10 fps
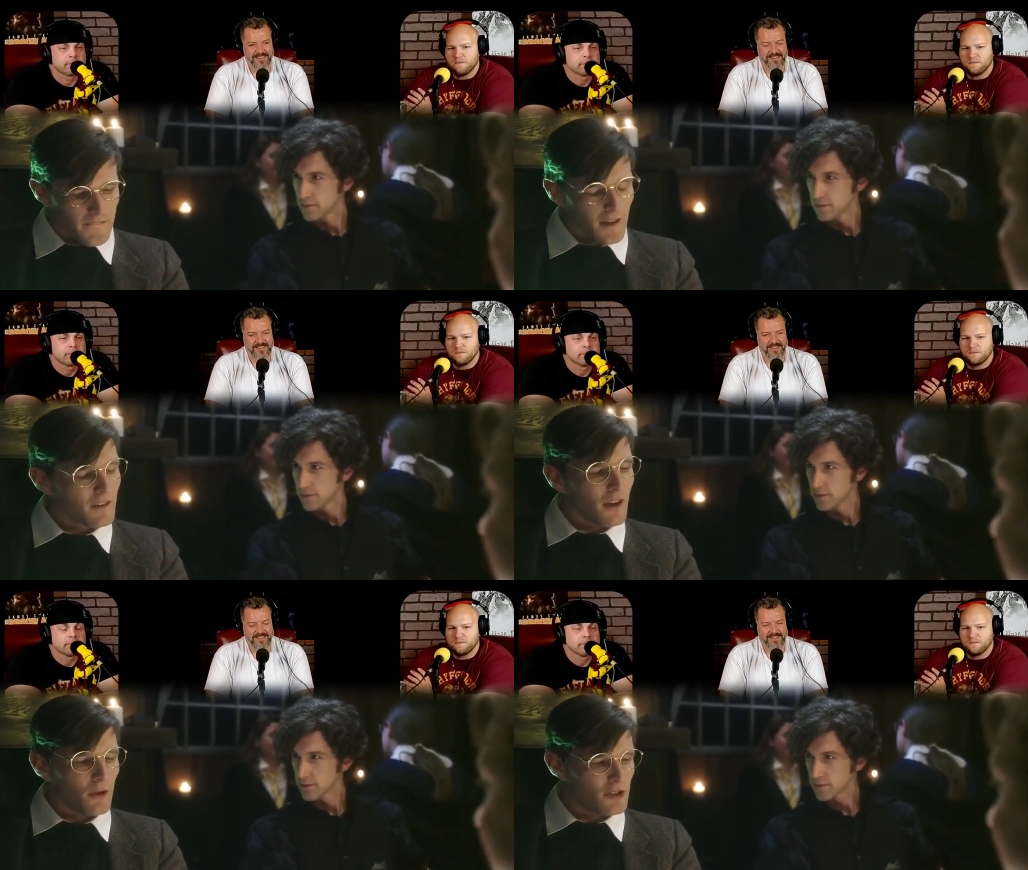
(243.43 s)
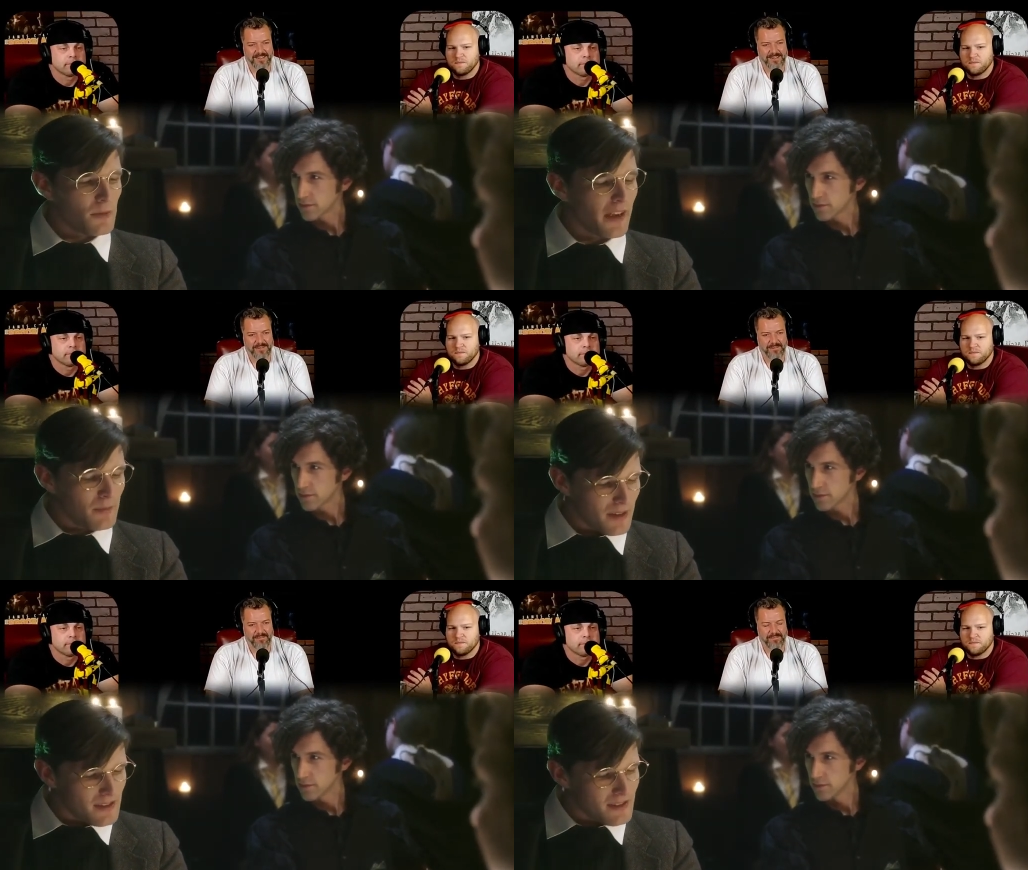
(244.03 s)
Speaker 1: I don't know. She
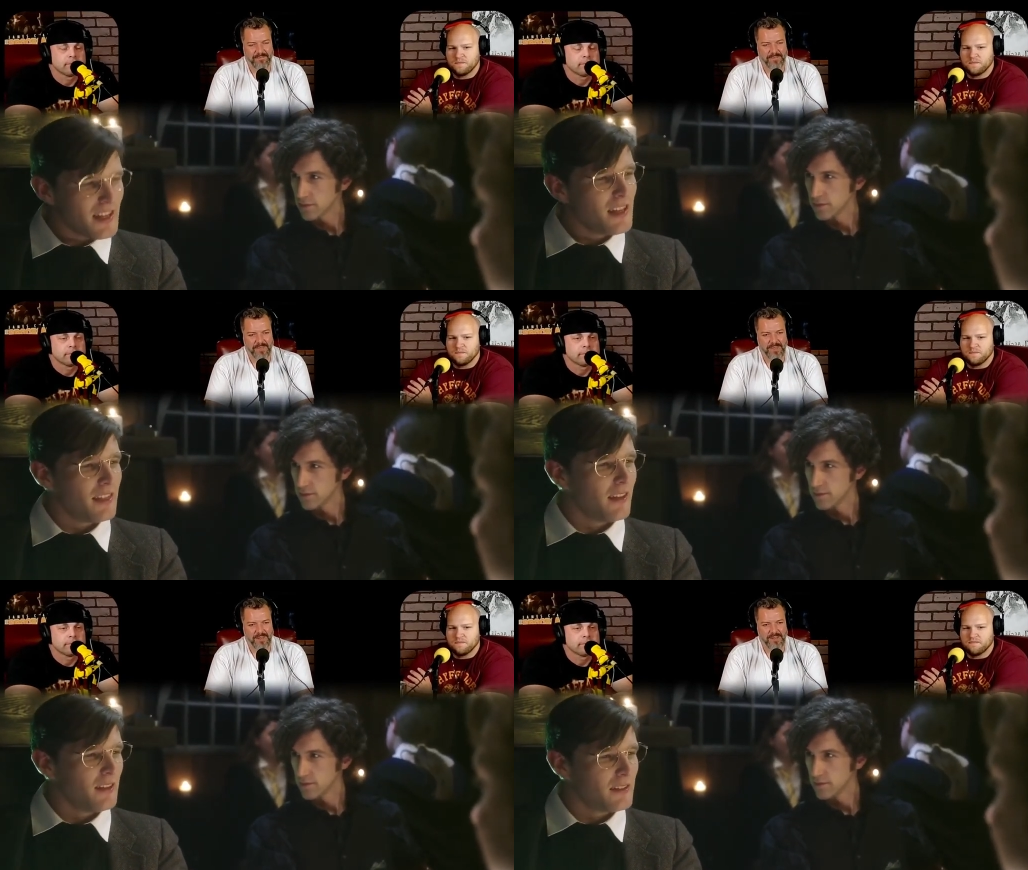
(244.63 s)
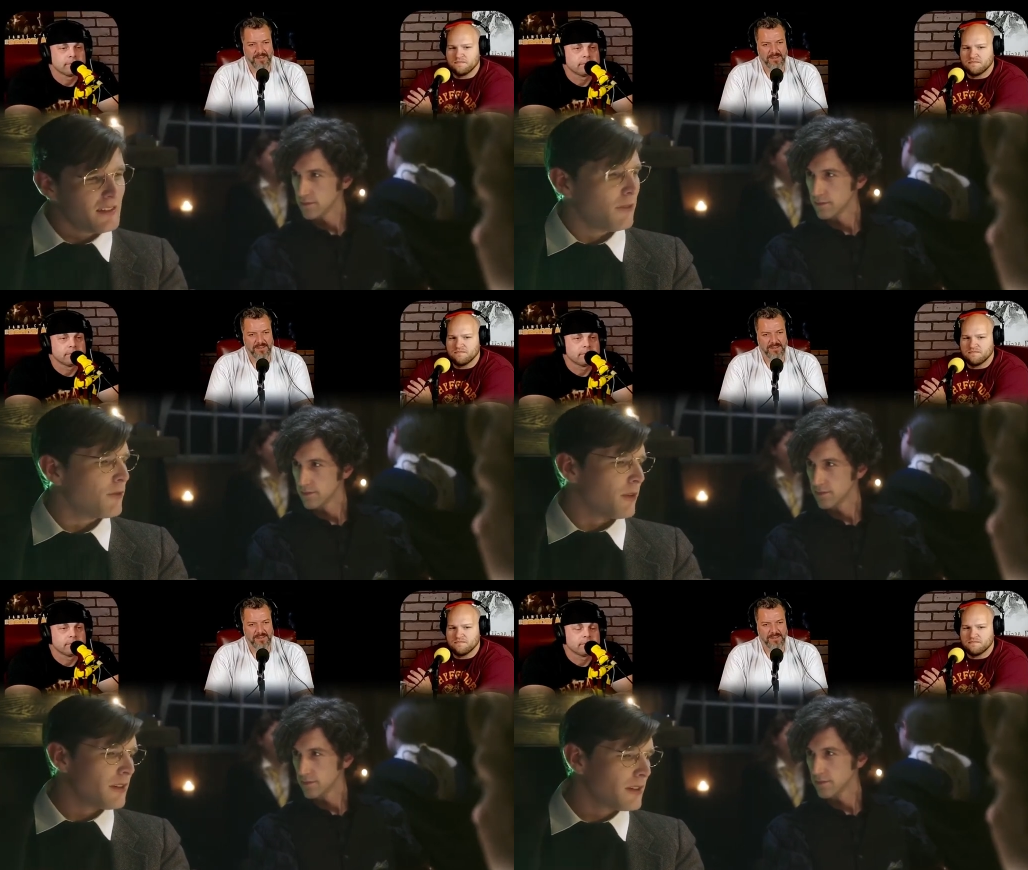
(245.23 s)
made me see things
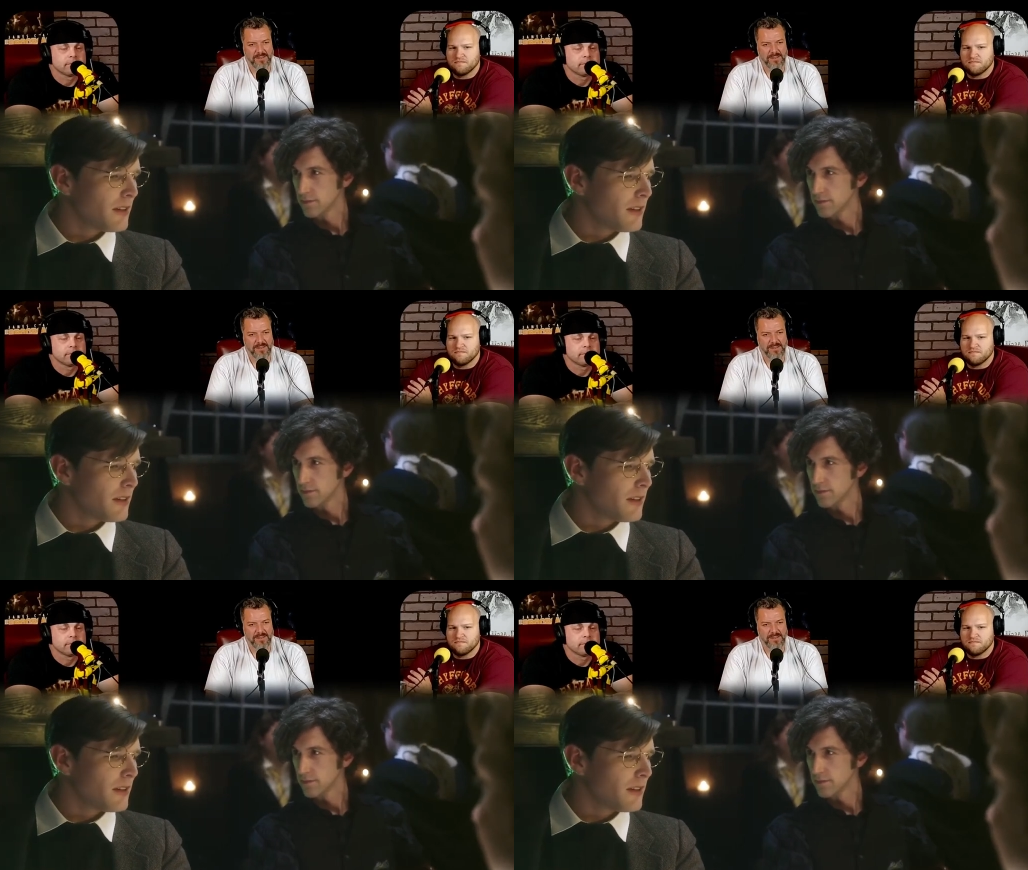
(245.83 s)
different.